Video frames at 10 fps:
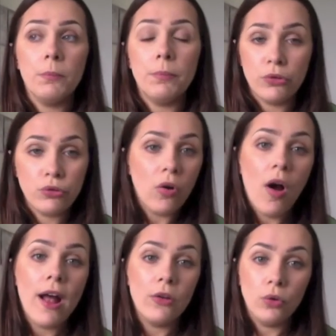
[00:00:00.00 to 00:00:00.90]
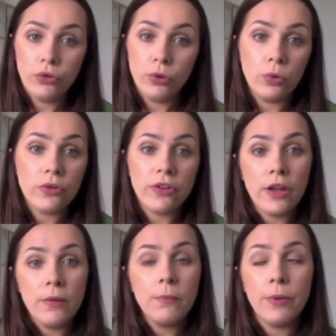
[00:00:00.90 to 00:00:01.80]
But try and not talk to
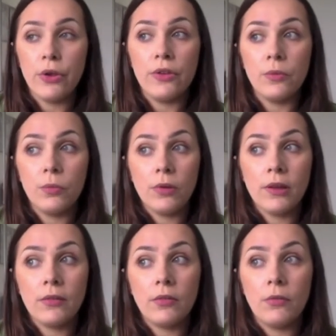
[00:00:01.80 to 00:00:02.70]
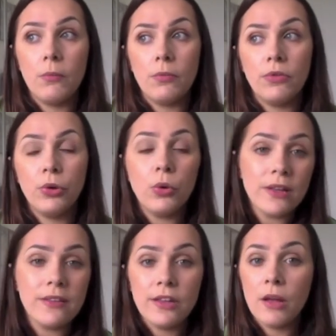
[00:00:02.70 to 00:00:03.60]
them, because
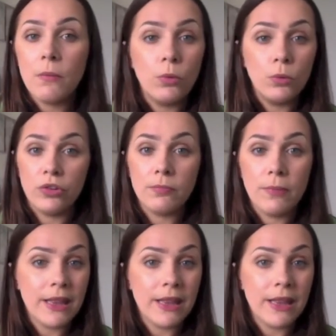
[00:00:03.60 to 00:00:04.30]
talking to them will just wake